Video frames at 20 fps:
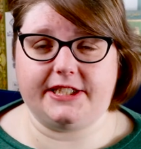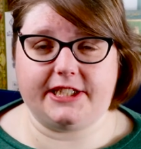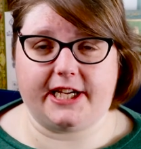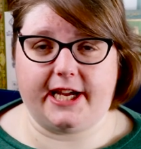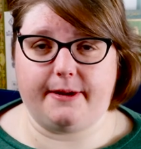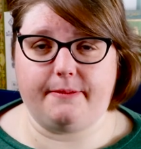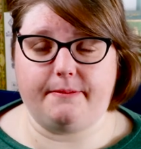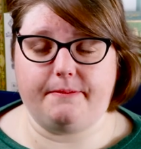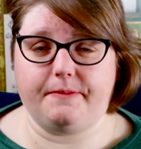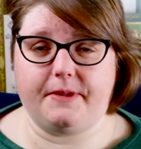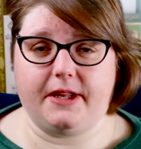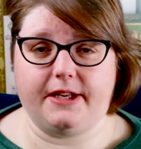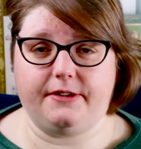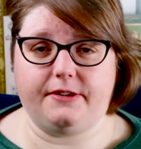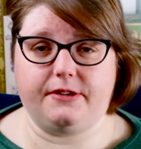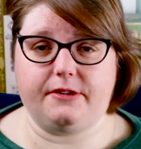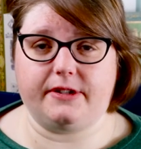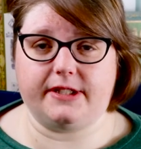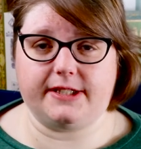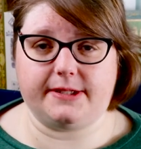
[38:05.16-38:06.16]
each game and
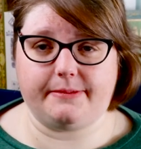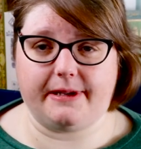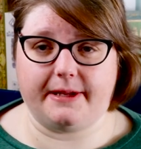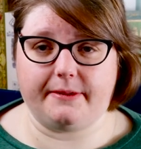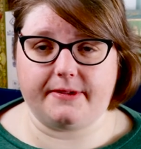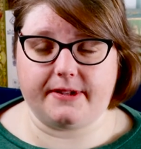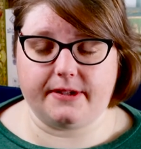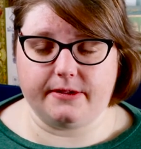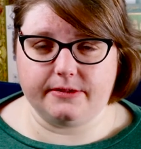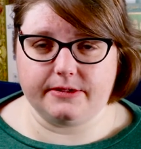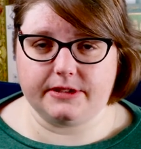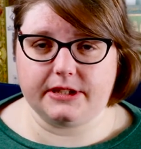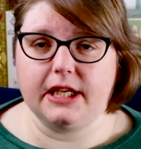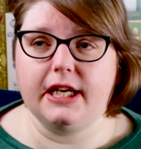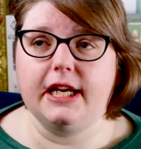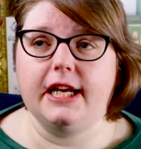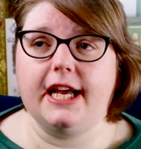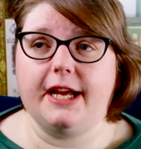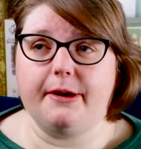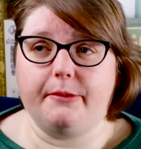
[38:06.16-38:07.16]
you don't get to play with those,
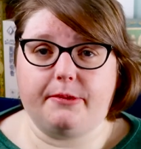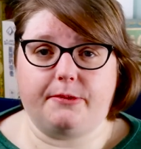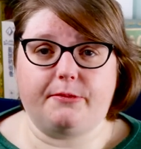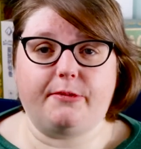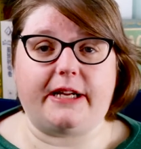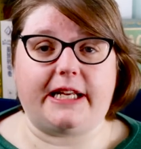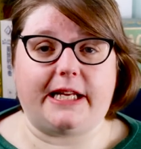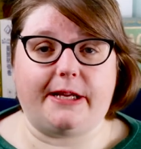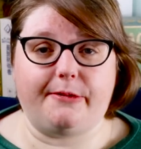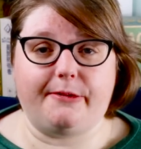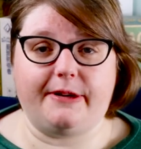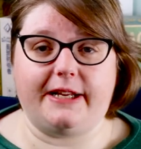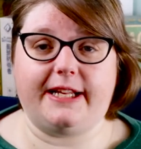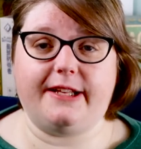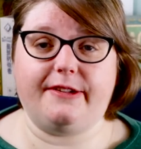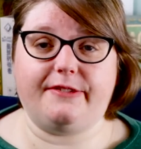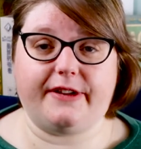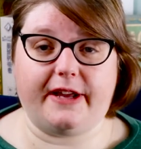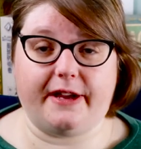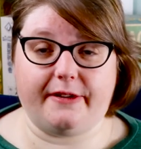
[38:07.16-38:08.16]
it would really
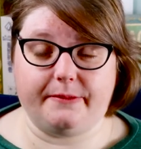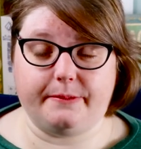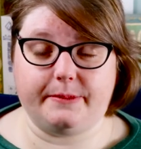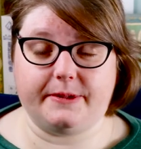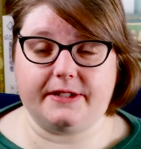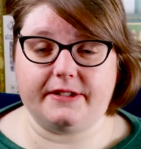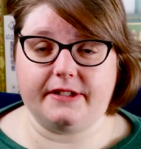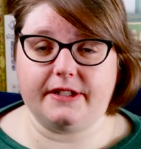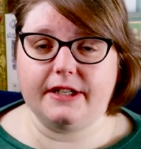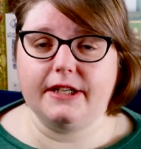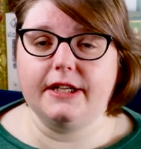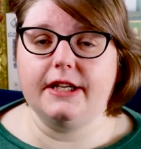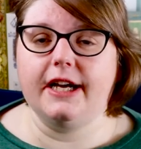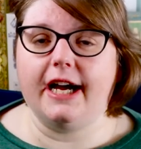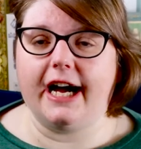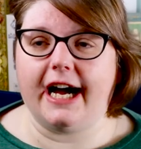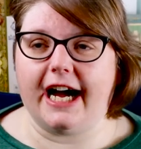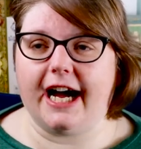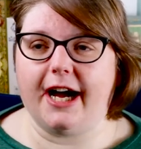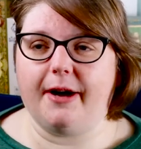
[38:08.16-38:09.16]
really have helped it.
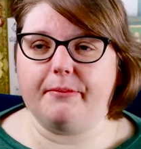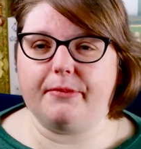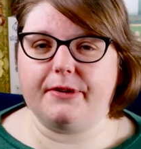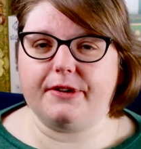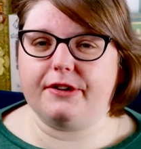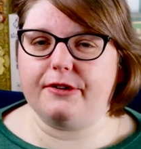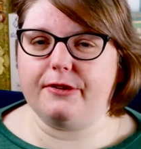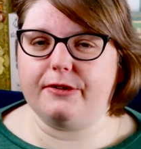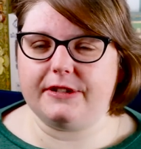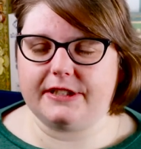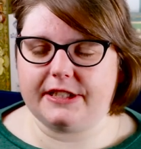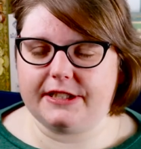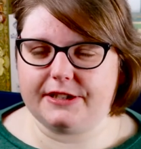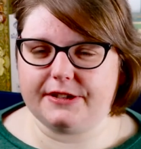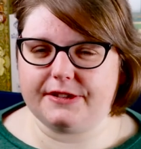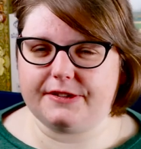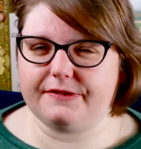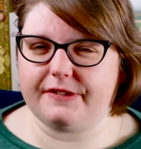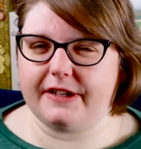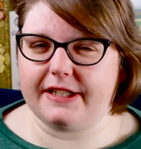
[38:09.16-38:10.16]
Um, but to us it
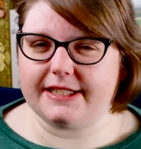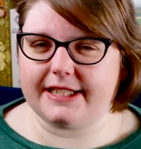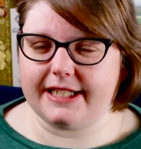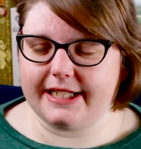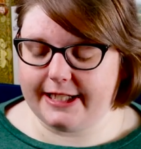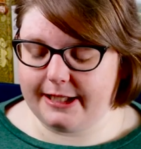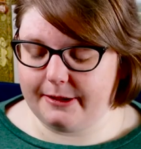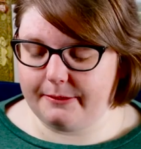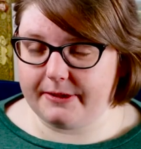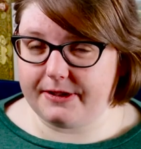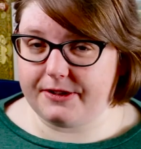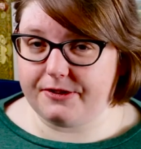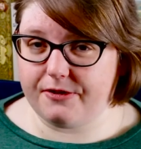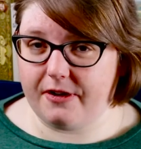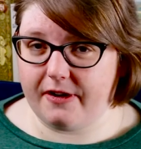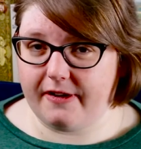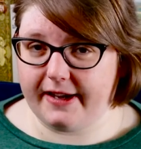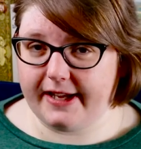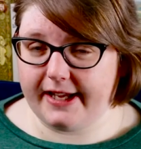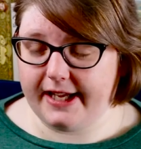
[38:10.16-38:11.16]
just felt a little bit
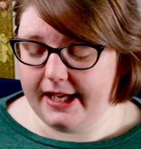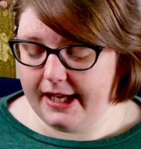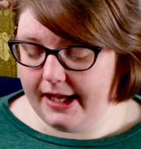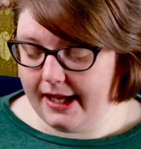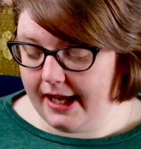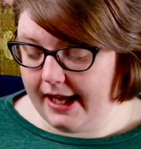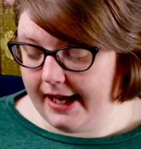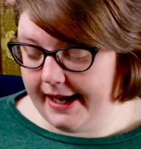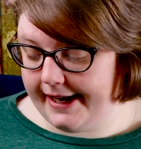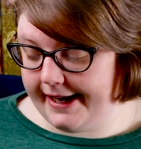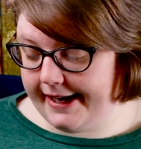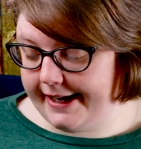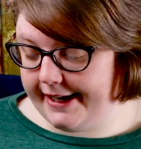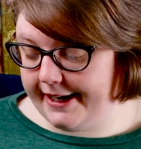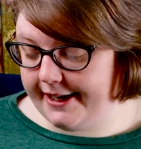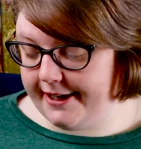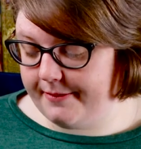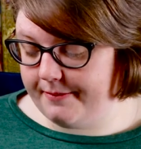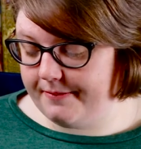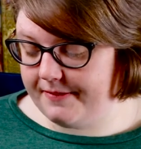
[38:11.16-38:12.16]
dry.
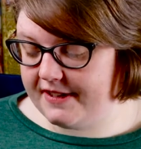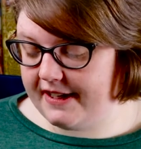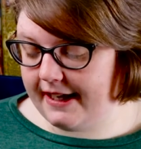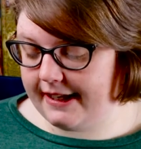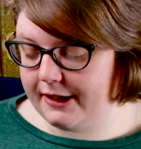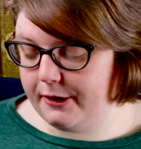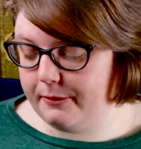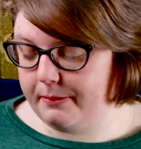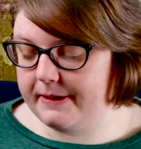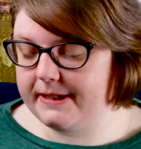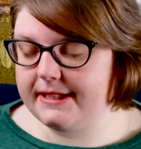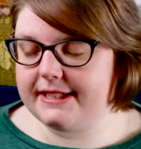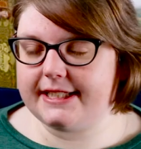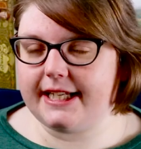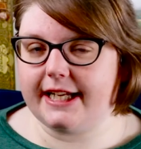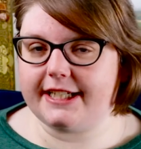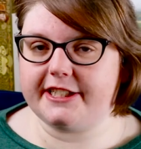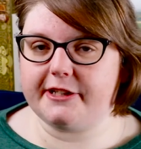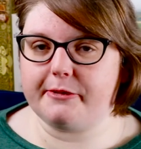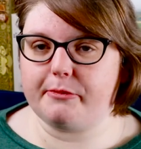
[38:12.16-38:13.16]
Um, second up is
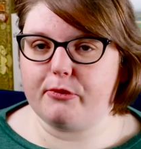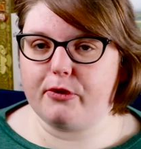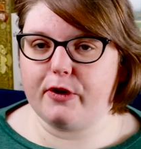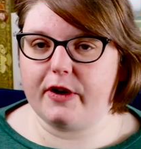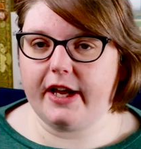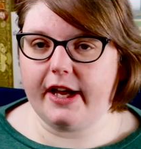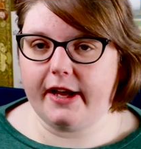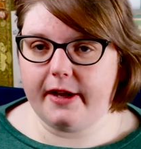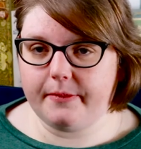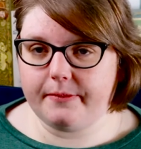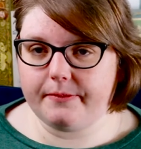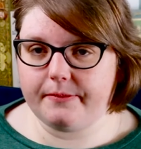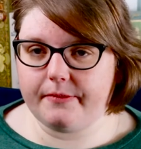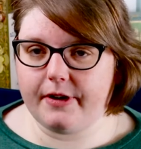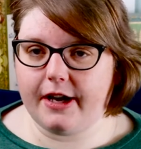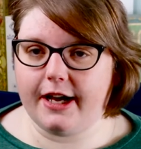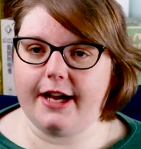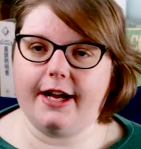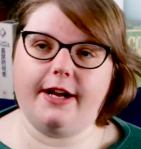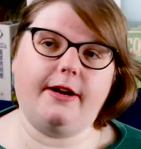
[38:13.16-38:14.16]
Santa Maria,
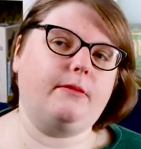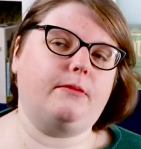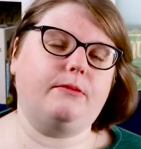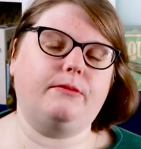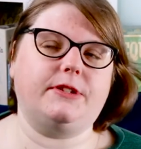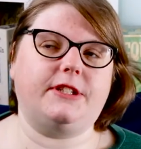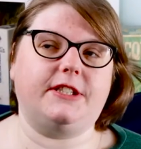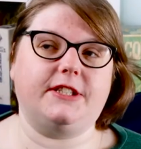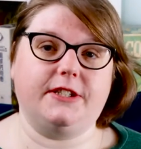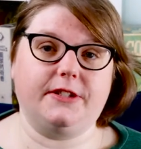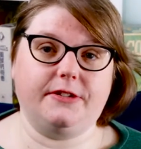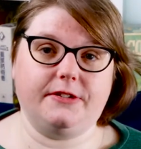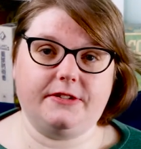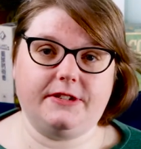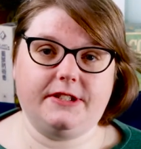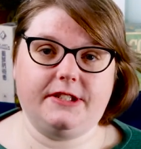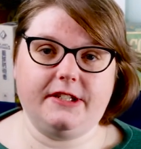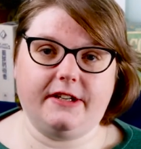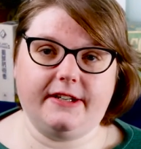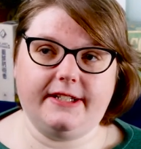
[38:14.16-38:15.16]
um, which is
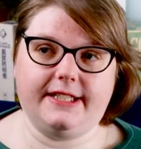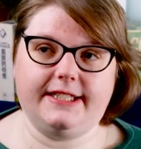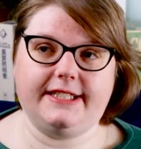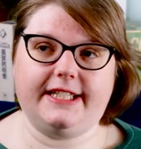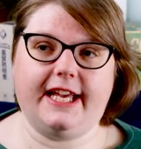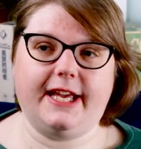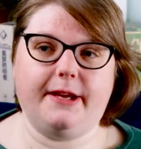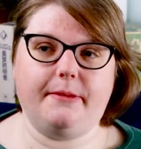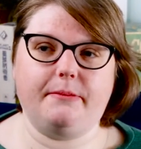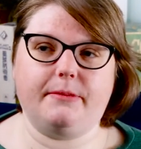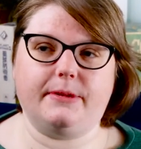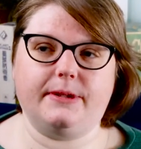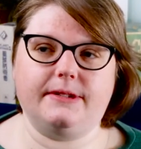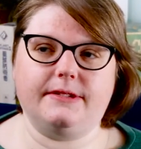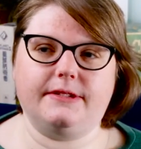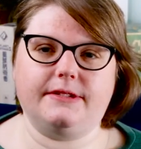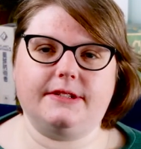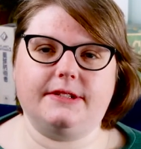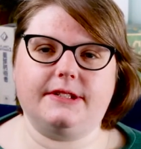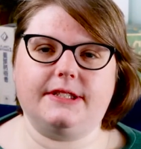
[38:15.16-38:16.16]
another dice game,
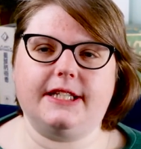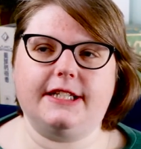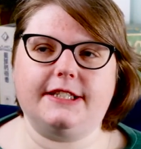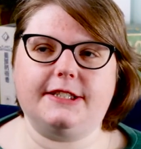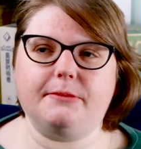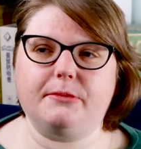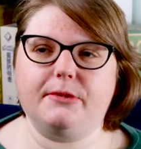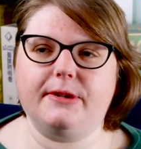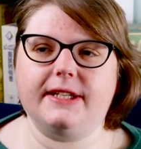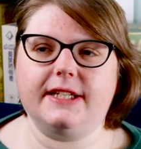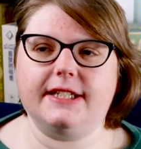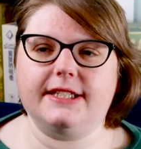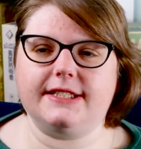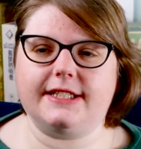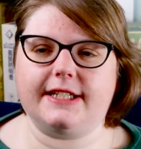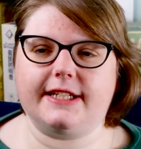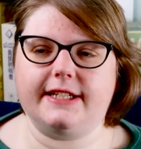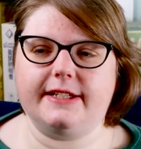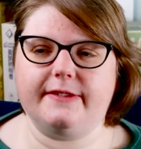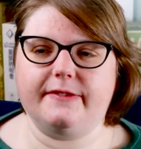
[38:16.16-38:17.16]
but Santa Maria
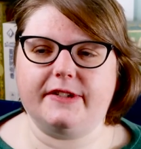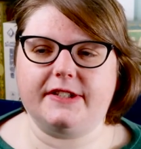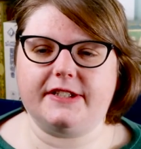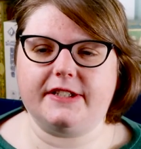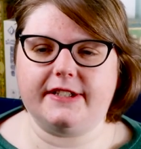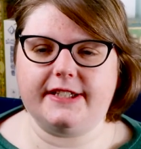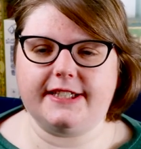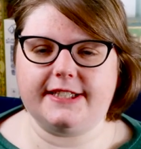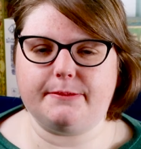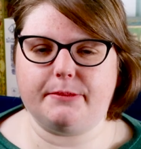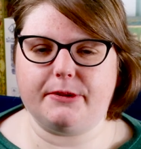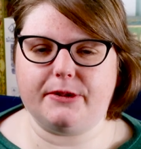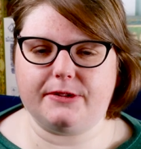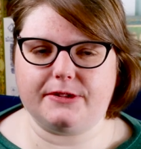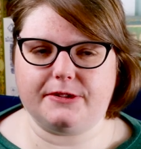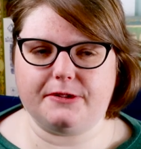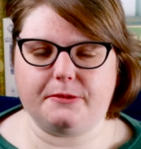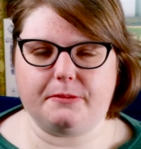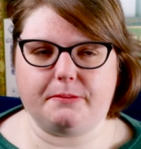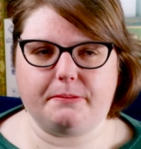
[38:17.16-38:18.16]
is like kind of a dice but
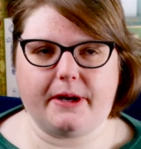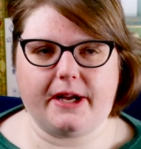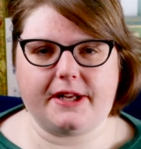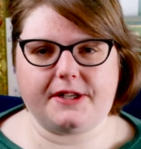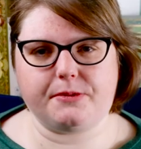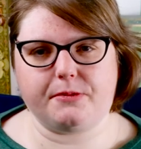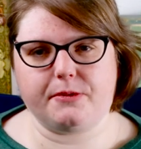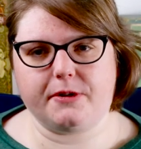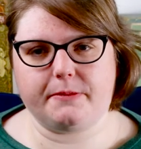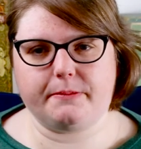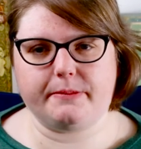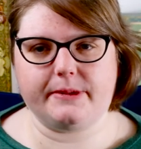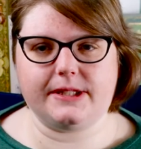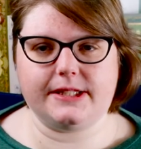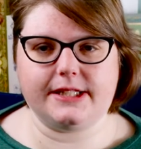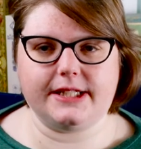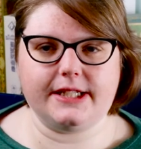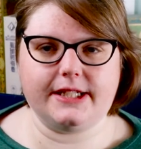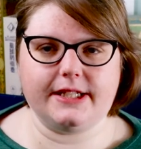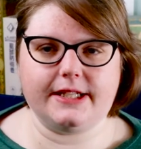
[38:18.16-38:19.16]
also patchwork
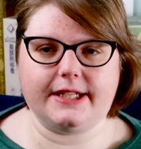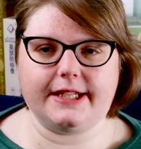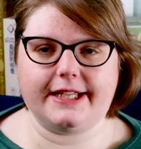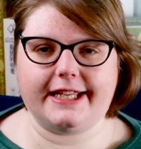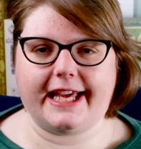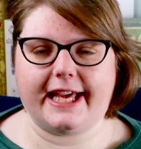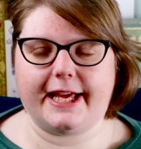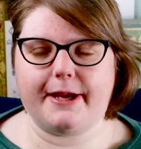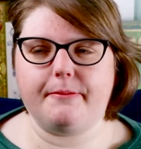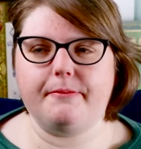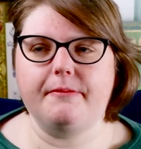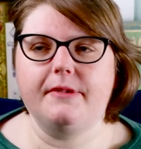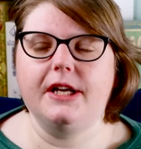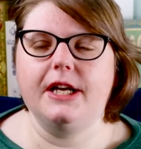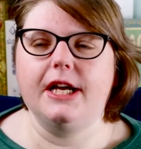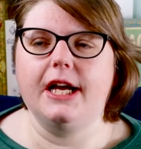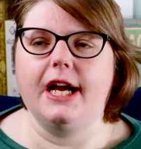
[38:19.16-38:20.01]
building game.